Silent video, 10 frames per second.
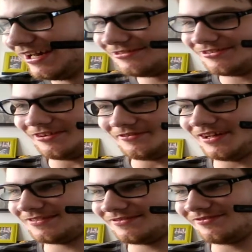I shouldn't have
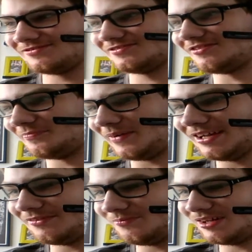gone to the store
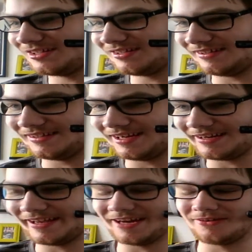but bought
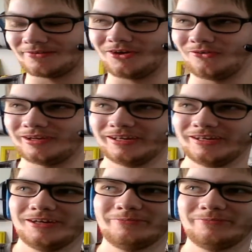another can of Coke.